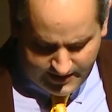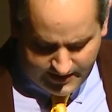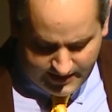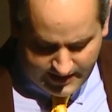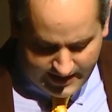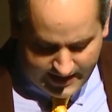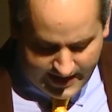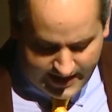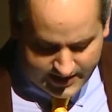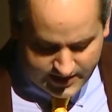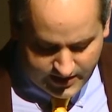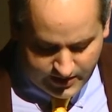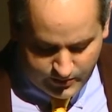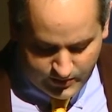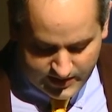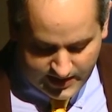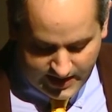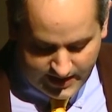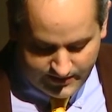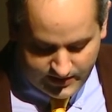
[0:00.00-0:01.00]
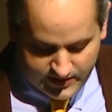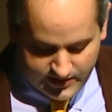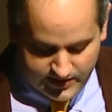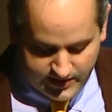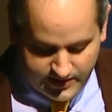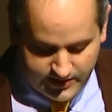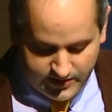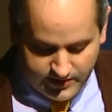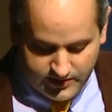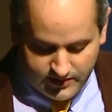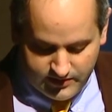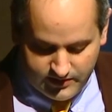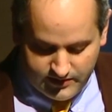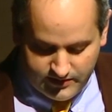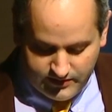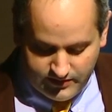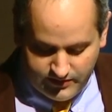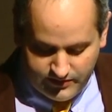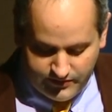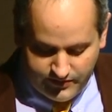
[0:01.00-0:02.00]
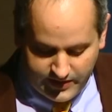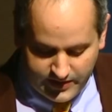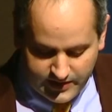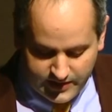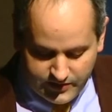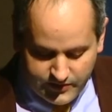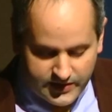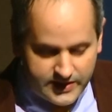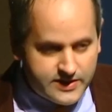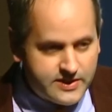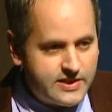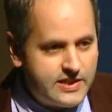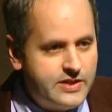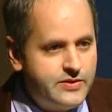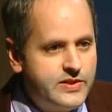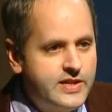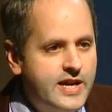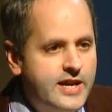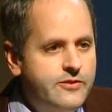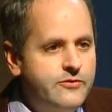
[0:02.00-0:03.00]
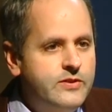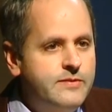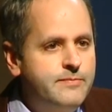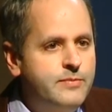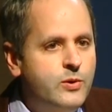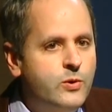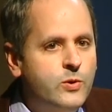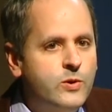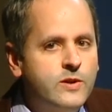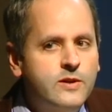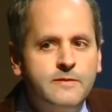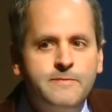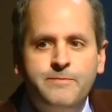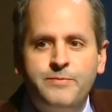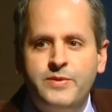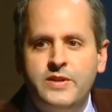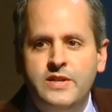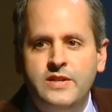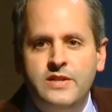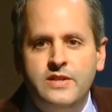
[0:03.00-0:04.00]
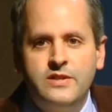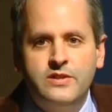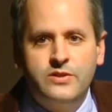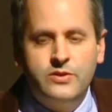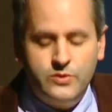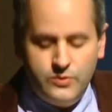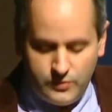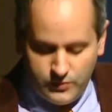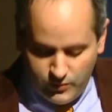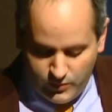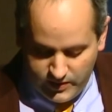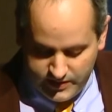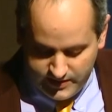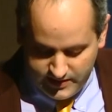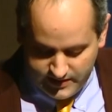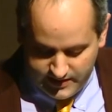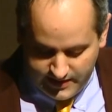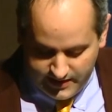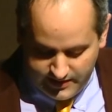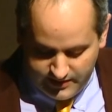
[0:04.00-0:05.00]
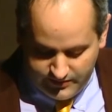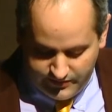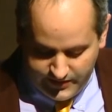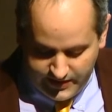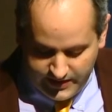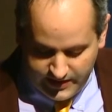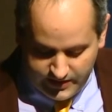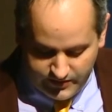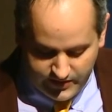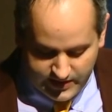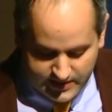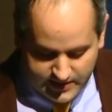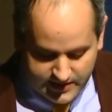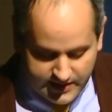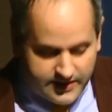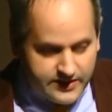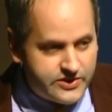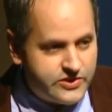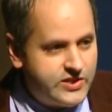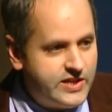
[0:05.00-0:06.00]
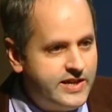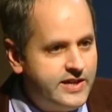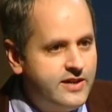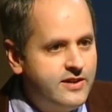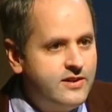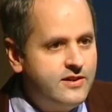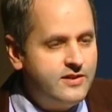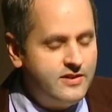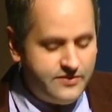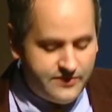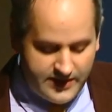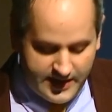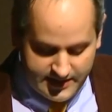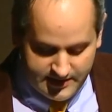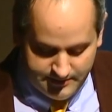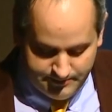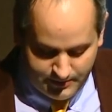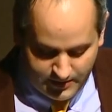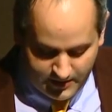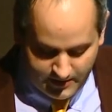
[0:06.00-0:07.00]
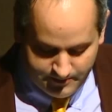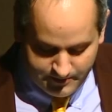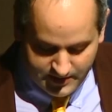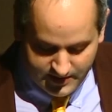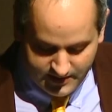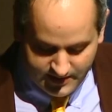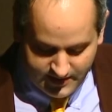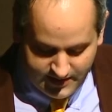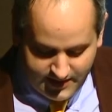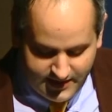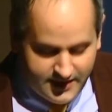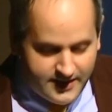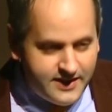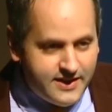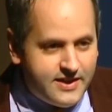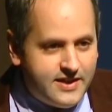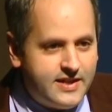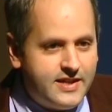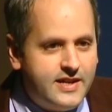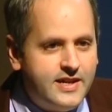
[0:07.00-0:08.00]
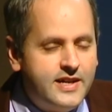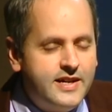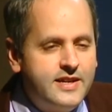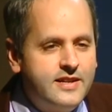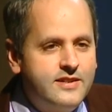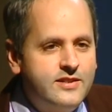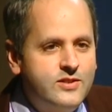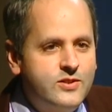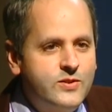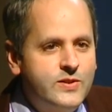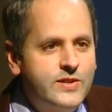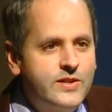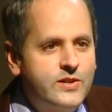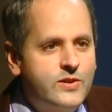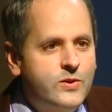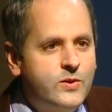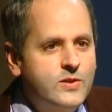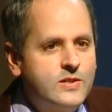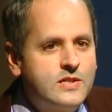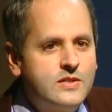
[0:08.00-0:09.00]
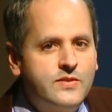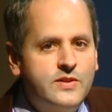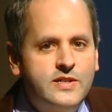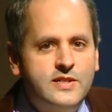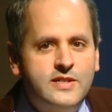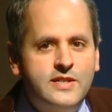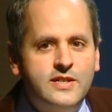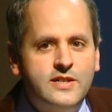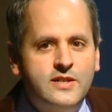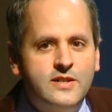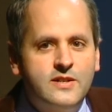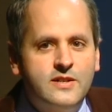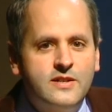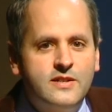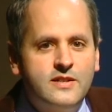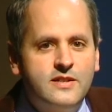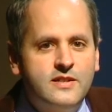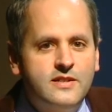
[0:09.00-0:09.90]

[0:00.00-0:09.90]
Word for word: And I actually was having dinner fairly recently with Henry Bourne, who was until fairly recently the chair of that department. And I, during the course of our dinner,